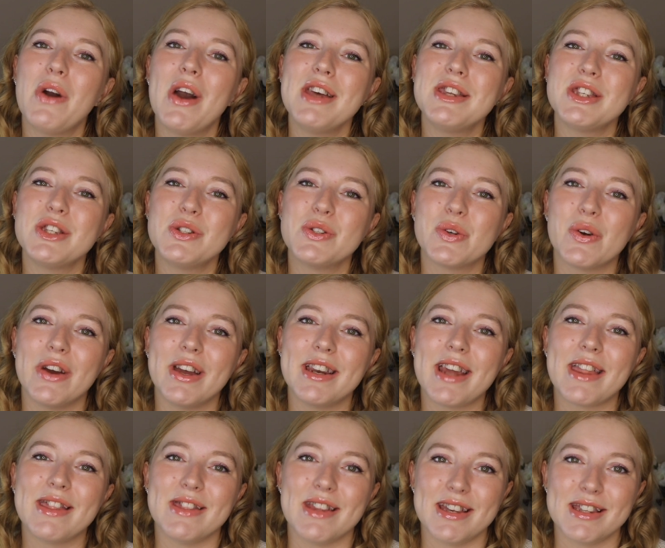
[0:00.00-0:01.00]
you guys
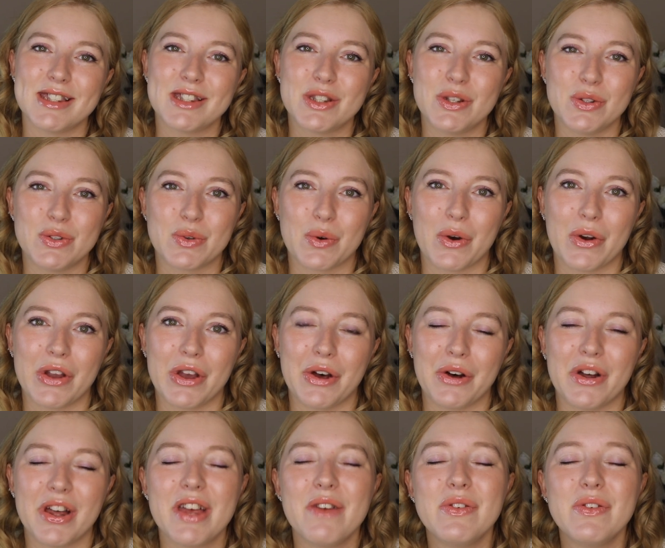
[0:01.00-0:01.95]
enjoyed this tutorial.